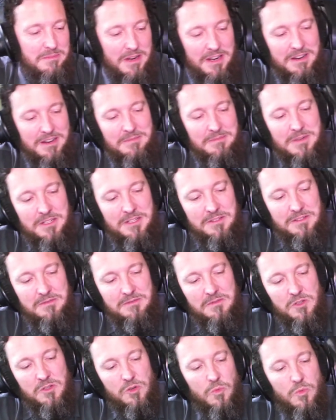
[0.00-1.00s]
I'm a
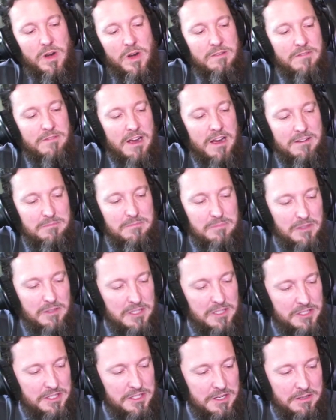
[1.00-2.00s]
25
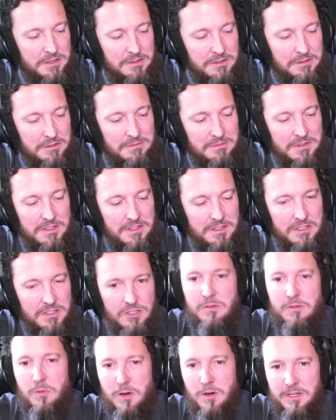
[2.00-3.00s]
plus year
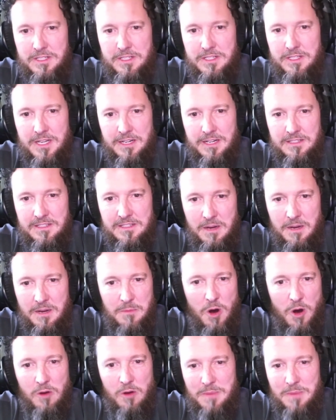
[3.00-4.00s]
software architect. I'm
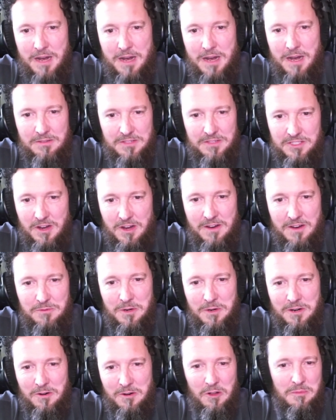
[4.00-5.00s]
all about
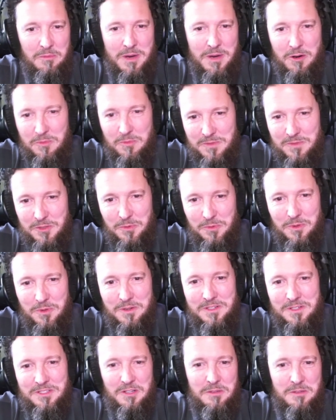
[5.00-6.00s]
software, all about open
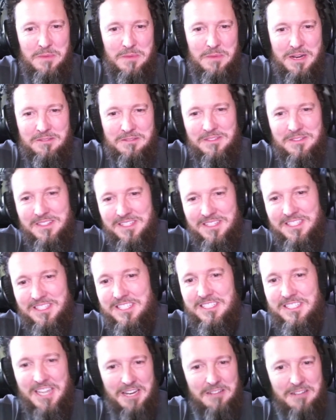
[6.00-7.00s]
source, all about
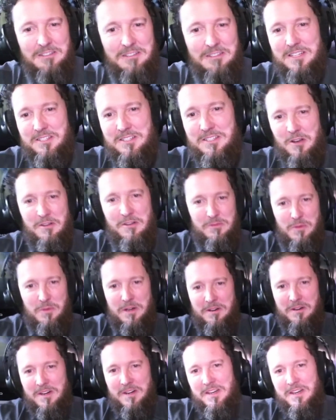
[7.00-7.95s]
scaling software.